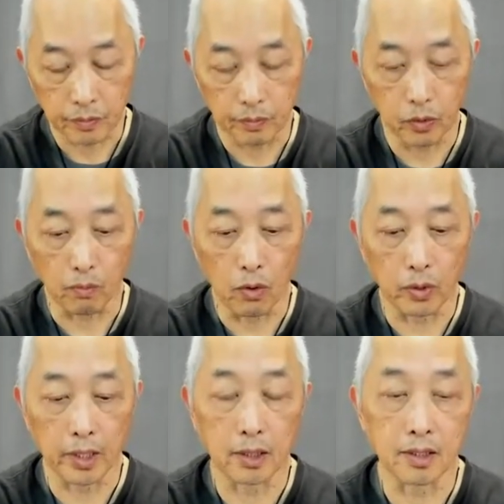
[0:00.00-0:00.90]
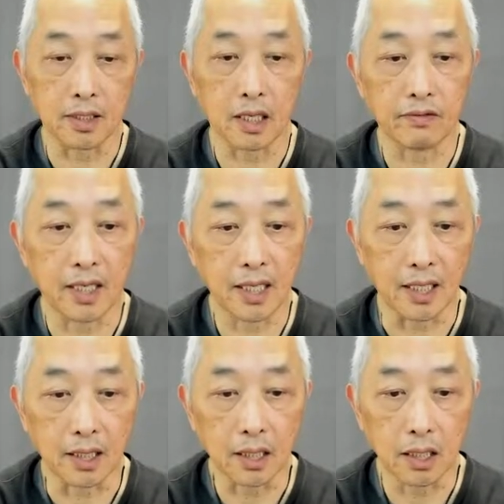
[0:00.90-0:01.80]
promoting the self-healing.
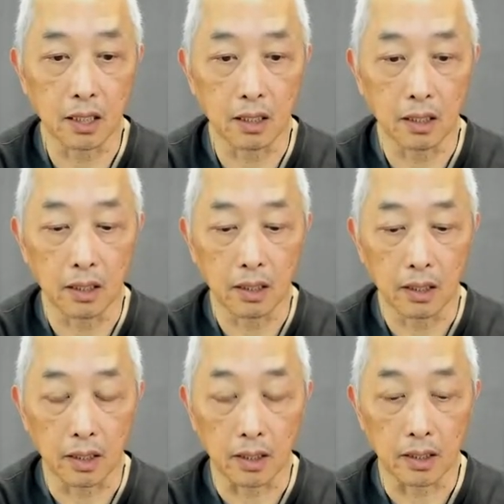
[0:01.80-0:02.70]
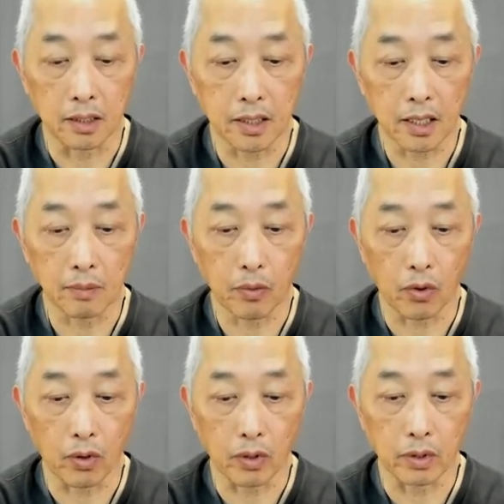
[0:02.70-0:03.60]
And then the second
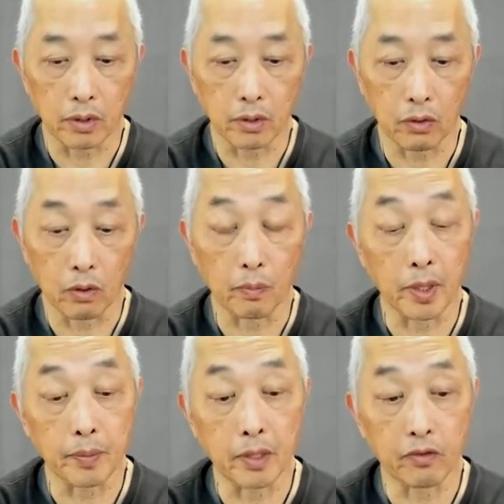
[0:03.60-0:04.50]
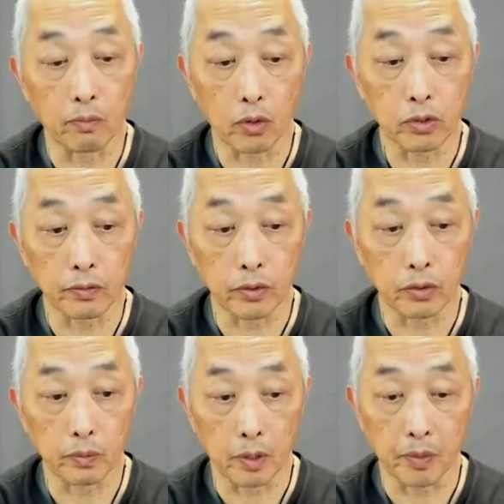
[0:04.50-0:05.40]
part, or maybe for most of
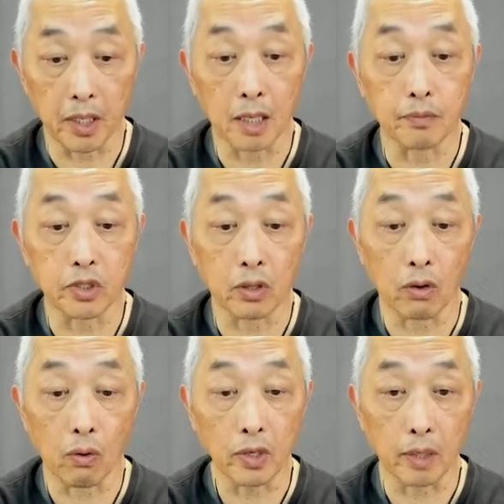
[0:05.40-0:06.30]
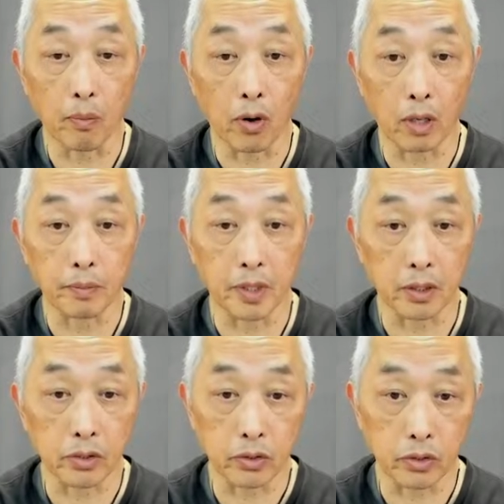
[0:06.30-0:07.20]
you, it becomes the only part
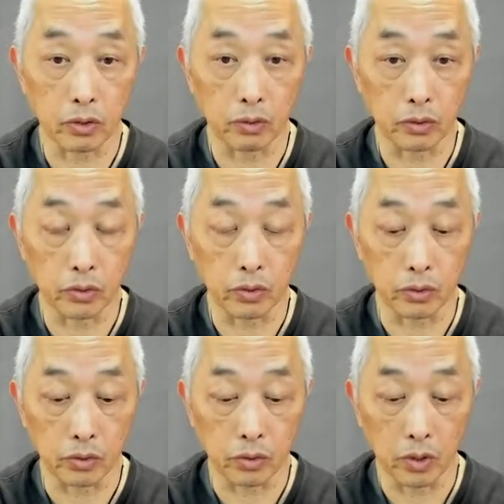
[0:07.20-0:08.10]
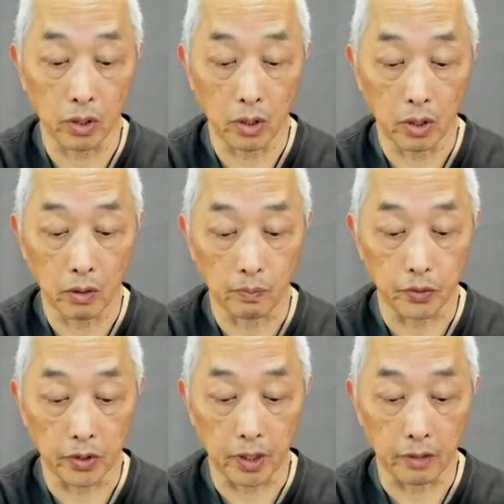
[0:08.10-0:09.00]
because you're so used to
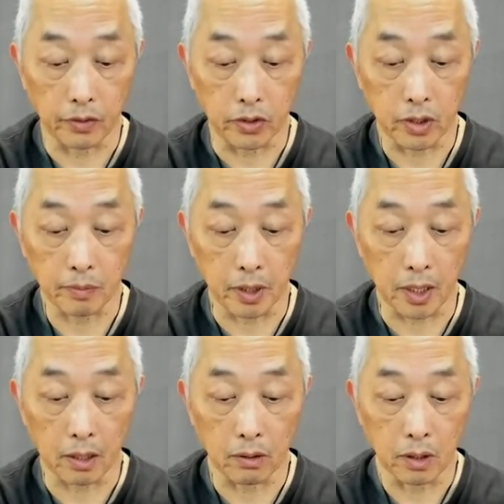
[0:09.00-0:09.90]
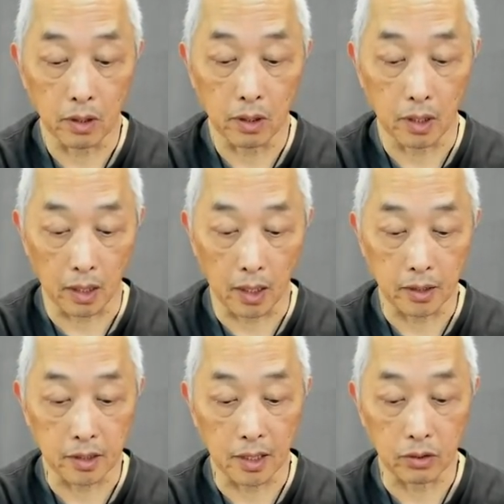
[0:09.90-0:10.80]
breathing with your stomach now, as
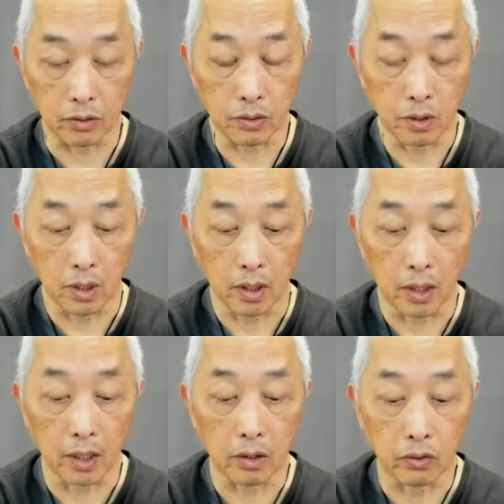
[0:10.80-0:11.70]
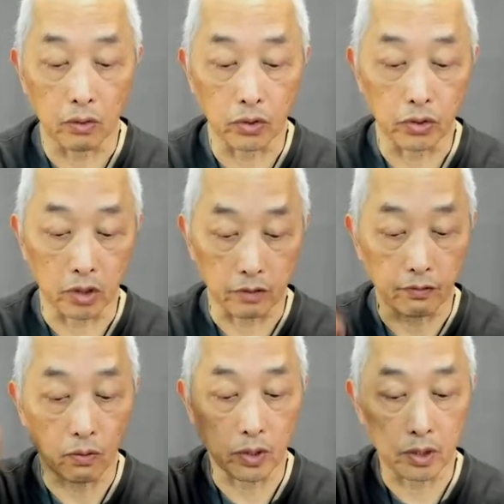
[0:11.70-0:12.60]
I do, then you just
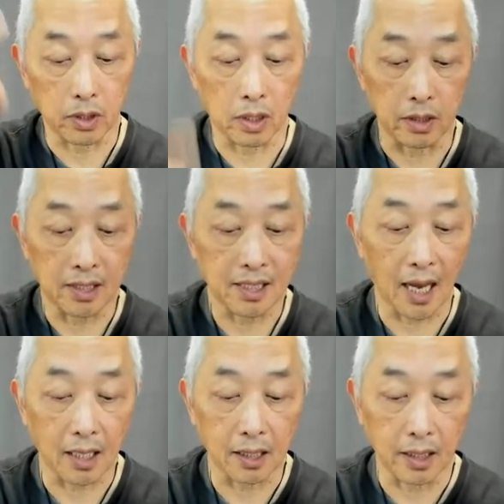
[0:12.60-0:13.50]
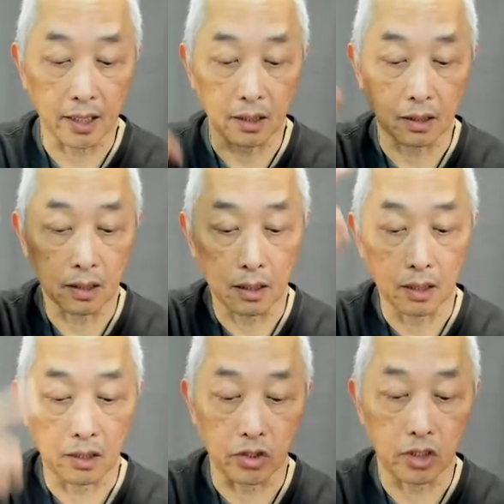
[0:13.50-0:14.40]
focus on cycling
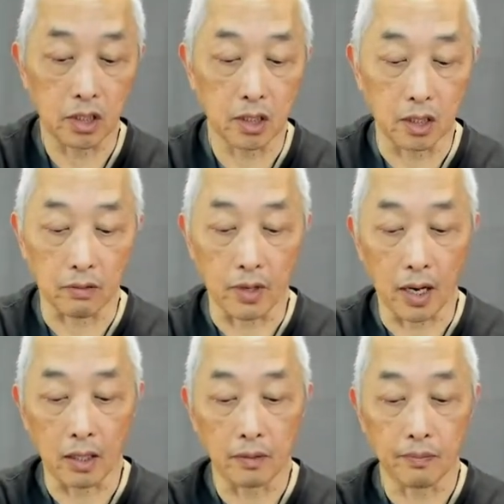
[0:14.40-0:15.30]
the chi around.